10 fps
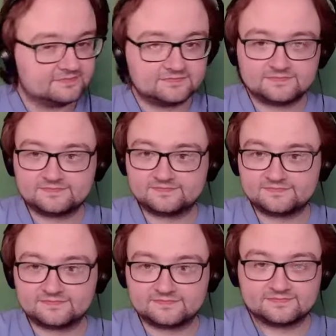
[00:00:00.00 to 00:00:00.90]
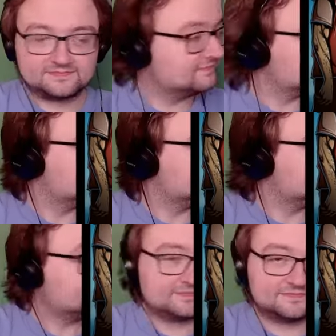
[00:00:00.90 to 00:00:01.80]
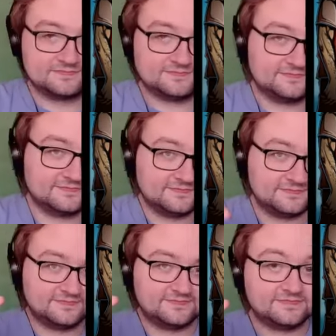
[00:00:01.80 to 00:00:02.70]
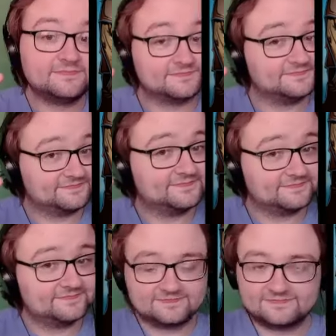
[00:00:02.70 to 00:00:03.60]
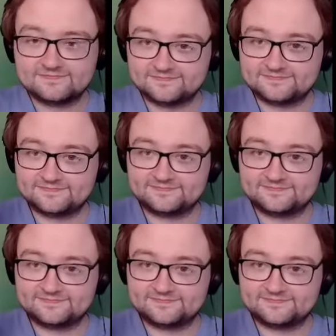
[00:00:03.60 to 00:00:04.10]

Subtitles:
No words are spoken by the person on screen.